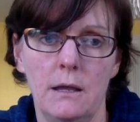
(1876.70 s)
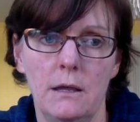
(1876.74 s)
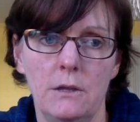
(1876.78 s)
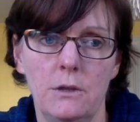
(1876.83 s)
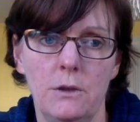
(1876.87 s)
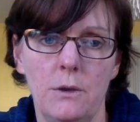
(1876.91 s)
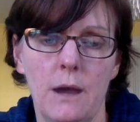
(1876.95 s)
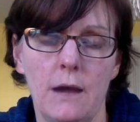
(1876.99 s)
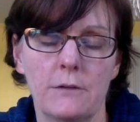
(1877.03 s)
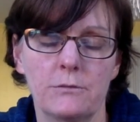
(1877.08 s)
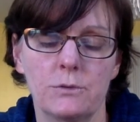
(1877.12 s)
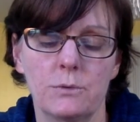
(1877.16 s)

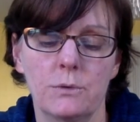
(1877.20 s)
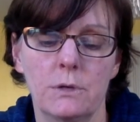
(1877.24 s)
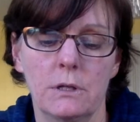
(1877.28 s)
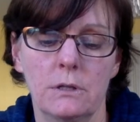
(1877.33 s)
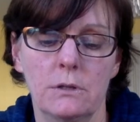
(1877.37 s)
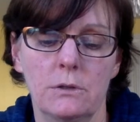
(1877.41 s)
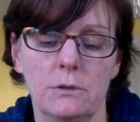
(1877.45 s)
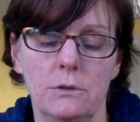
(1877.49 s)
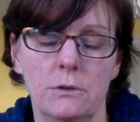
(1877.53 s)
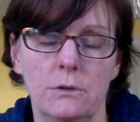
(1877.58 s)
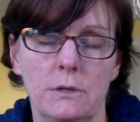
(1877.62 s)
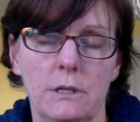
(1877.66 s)
you have to
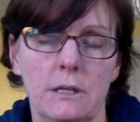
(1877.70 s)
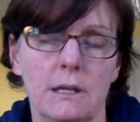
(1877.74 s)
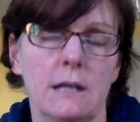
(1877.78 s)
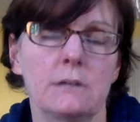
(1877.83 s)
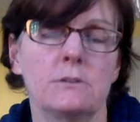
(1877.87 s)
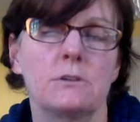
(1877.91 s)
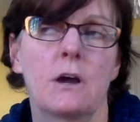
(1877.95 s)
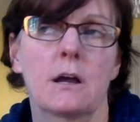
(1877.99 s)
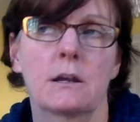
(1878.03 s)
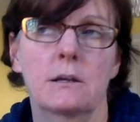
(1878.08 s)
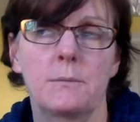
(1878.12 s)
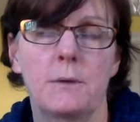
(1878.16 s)
include, and I
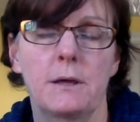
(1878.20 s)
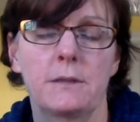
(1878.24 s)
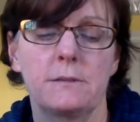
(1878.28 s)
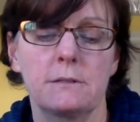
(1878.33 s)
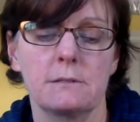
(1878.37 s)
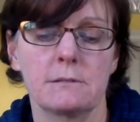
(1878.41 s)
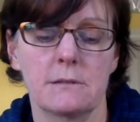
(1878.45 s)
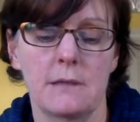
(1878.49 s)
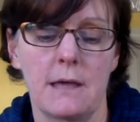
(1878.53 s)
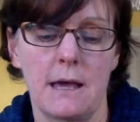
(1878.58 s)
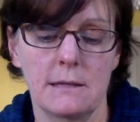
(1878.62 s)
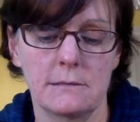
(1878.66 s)
talked about
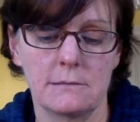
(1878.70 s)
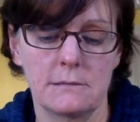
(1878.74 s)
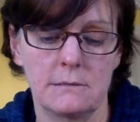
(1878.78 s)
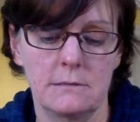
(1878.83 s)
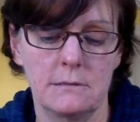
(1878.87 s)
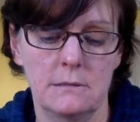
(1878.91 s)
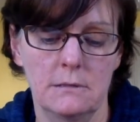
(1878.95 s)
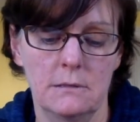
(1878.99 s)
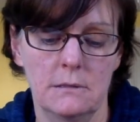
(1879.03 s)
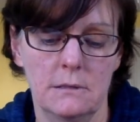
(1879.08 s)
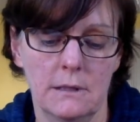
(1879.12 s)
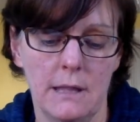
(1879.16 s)
this
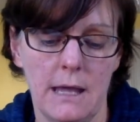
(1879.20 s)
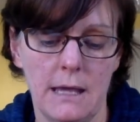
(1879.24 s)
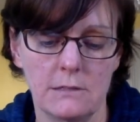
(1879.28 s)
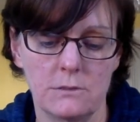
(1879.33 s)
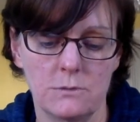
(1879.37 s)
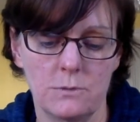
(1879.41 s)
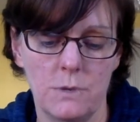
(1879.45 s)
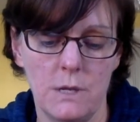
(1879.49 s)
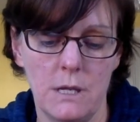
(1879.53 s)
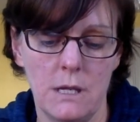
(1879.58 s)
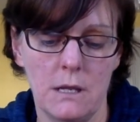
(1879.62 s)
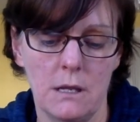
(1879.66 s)
last
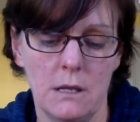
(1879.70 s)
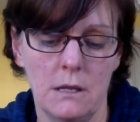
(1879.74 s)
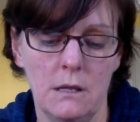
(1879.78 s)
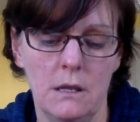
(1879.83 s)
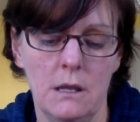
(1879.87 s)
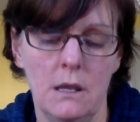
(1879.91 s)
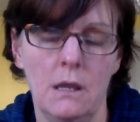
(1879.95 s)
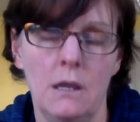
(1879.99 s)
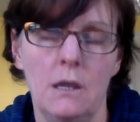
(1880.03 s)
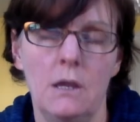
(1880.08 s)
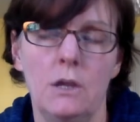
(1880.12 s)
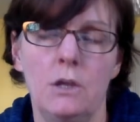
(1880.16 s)
week,
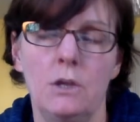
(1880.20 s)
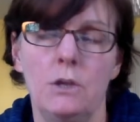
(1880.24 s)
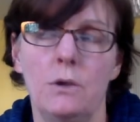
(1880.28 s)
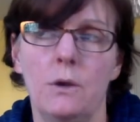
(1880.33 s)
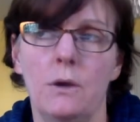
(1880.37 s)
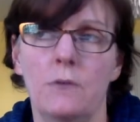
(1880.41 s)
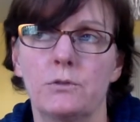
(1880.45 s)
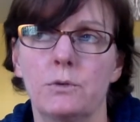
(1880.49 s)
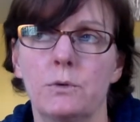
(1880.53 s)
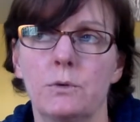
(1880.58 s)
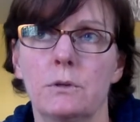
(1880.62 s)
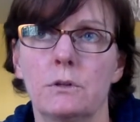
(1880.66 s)
you
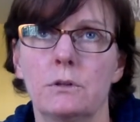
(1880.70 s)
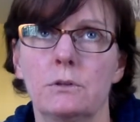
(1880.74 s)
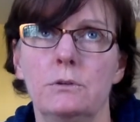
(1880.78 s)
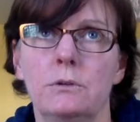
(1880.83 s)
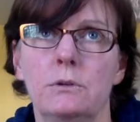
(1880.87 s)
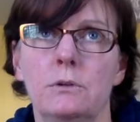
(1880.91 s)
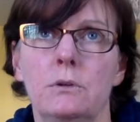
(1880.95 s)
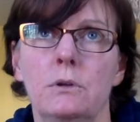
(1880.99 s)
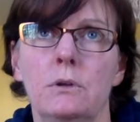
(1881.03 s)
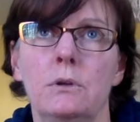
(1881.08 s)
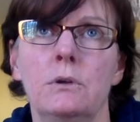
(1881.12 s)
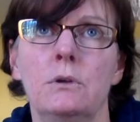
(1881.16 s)
have to
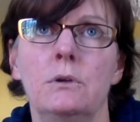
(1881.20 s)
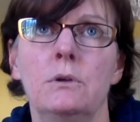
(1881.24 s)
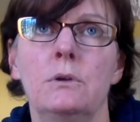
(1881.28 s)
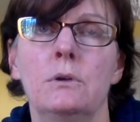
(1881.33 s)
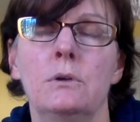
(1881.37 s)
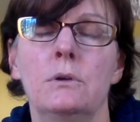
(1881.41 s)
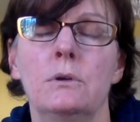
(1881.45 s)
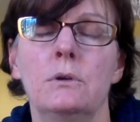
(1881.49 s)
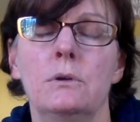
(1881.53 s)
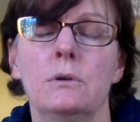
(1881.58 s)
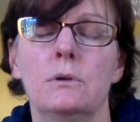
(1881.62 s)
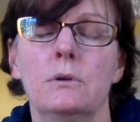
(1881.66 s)
include
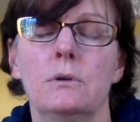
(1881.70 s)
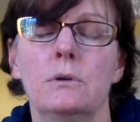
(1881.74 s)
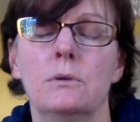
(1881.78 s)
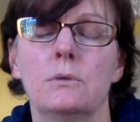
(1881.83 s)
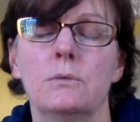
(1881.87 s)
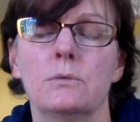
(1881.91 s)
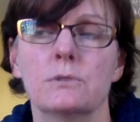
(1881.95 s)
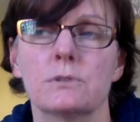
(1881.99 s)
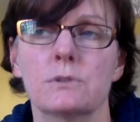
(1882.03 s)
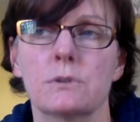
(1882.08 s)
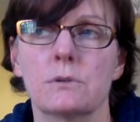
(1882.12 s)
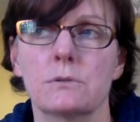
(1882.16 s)

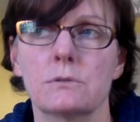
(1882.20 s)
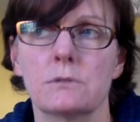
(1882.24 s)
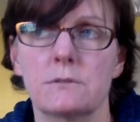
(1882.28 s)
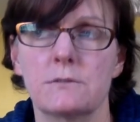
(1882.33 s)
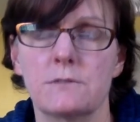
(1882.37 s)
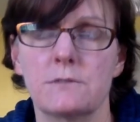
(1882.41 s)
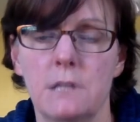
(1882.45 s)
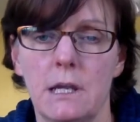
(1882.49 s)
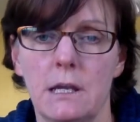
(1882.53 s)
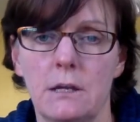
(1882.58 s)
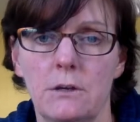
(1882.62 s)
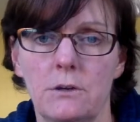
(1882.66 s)
results
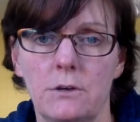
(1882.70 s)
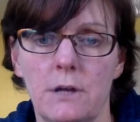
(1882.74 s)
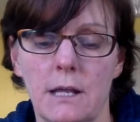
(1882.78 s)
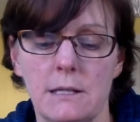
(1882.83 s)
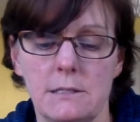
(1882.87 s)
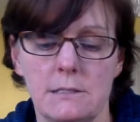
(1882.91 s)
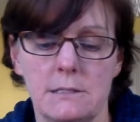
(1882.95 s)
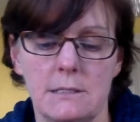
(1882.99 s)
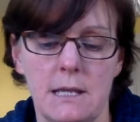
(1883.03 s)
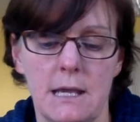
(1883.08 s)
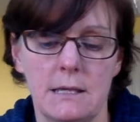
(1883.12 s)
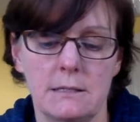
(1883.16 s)
of
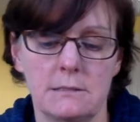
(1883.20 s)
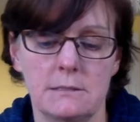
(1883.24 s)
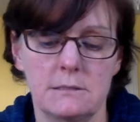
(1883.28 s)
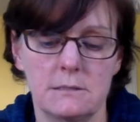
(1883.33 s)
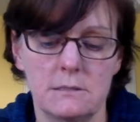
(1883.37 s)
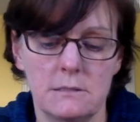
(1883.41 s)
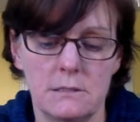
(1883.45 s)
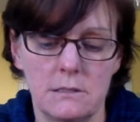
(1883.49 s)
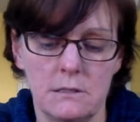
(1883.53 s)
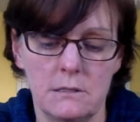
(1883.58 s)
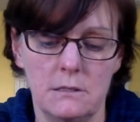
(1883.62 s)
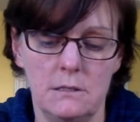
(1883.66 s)
standardized
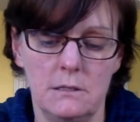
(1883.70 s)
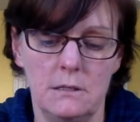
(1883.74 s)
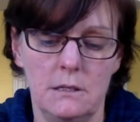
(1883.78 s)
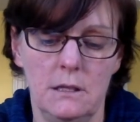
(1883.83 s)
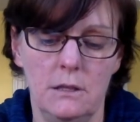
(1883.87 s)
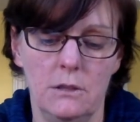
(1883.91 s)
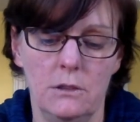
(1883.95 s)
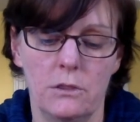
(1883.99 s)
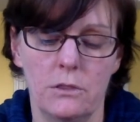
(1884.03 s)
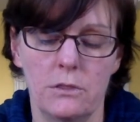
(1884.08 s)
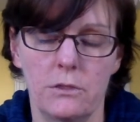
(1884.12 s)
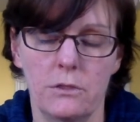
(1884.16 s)
tests
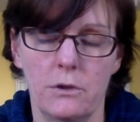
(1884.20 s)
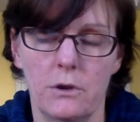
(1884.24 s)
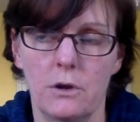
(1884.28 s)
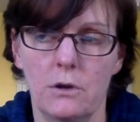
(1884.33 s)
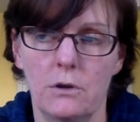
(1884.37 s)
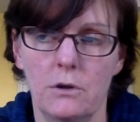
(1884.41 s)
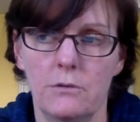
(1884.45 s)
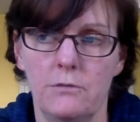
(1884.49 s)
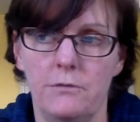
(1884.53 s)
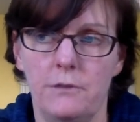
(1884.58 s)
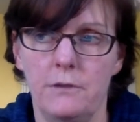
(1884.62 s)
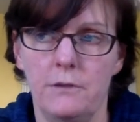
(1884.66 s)
in
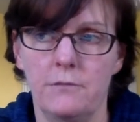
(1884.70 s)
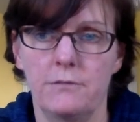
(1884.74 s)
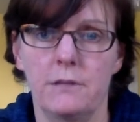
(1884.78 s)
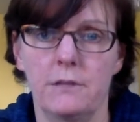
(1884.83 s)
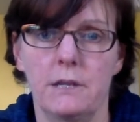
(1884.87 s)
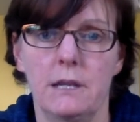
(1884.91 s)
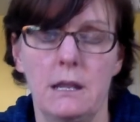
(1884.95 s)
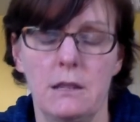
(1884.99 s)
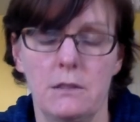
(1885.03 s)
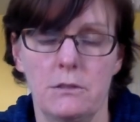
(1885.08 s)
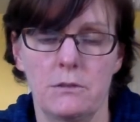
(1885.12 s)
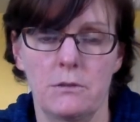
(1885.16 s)
3rd, 5th,
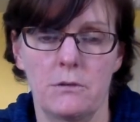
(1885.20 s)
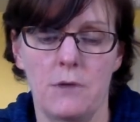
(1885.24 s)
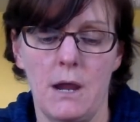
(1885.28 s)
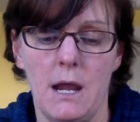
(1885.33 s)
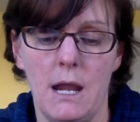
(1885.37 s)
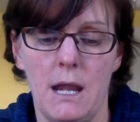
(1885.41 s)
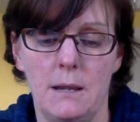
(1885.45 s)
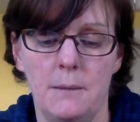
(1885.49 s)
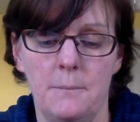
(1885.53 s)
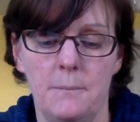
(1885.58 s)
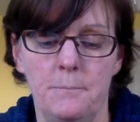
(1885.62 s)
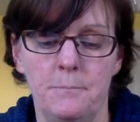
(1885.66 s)
and 8th
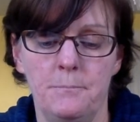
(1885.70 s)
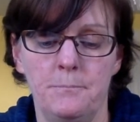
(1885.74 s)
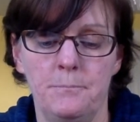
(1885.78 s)
grade.